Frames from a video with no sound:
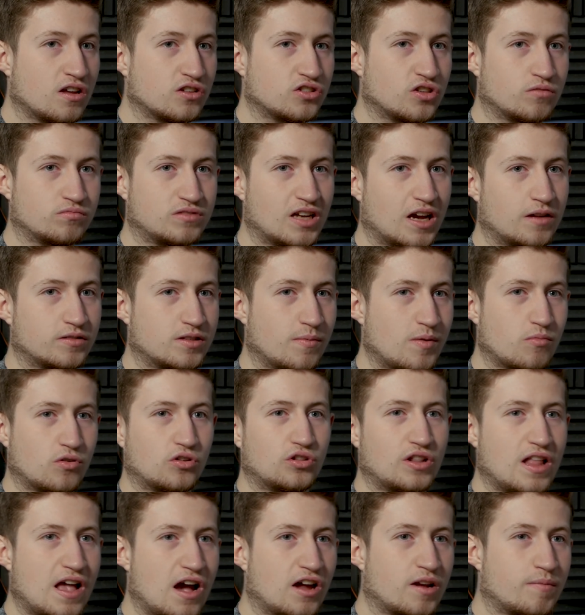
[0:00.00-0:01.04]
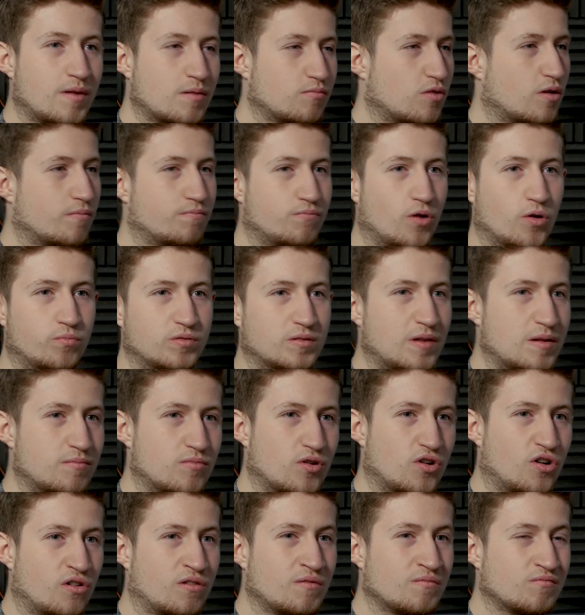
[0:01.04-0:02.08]
Sometimes a bit more loud, a bit more bubbly, a bit
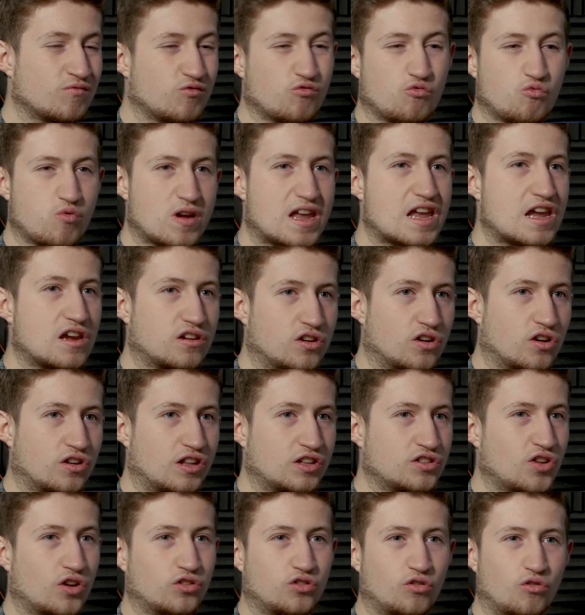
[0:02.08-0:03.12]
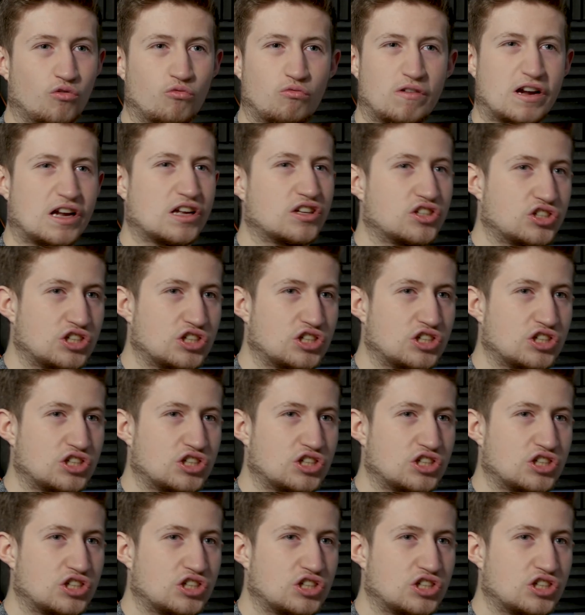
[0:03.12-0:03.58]
more weirder, they start doing weird